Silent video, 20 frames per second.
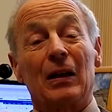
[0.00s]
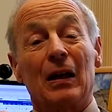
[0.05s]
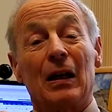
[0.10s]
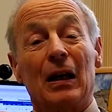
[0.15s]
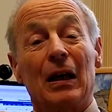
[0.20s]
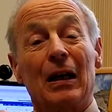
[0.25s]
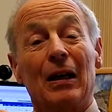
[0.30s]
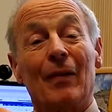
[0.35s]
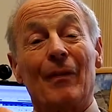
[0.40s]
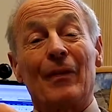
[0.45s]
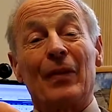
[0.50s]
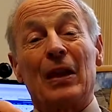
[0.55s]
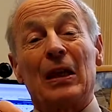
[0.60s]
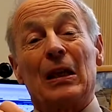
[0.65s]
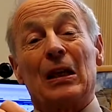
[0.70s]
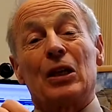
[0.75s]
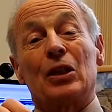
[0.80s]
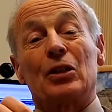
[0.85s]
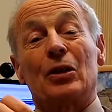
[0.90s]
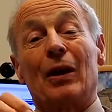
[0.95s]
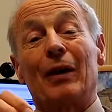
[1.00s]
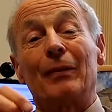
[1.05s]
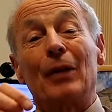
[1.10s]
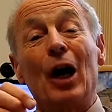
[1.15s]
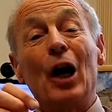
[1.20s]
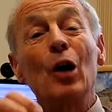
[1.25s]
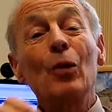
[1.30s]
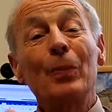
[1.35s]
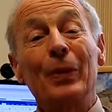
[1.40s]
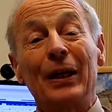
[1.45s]
Um, so I'm
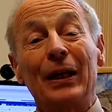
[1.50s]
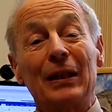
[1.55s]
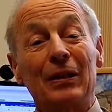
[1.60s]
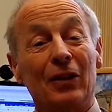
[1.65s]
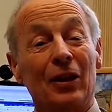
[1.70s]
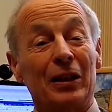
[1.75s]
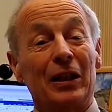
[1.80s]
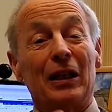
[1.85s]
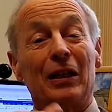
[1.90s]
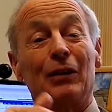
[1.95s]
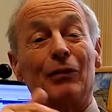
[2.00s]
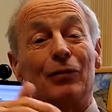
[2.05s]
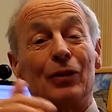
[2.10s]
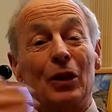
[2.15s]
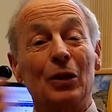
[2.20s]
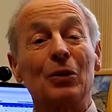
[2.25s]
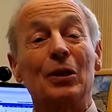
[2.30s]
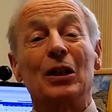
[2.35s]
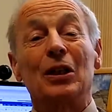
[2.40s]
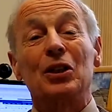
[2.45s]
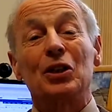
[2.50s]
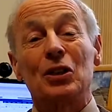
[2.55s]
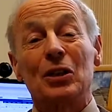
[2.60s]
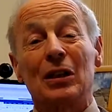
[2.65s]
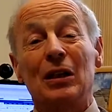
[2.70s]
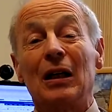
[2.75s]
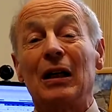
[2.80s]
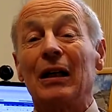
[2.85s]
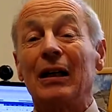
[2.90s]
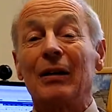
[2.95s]
hoping that in a few years'
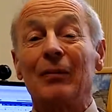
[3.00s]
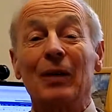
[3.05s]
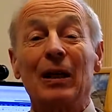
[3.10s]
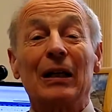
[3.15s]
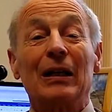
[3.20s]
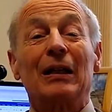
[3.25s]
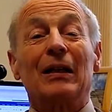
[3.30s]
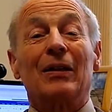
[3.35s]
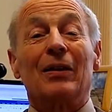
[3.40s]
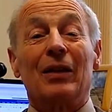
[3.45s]
time,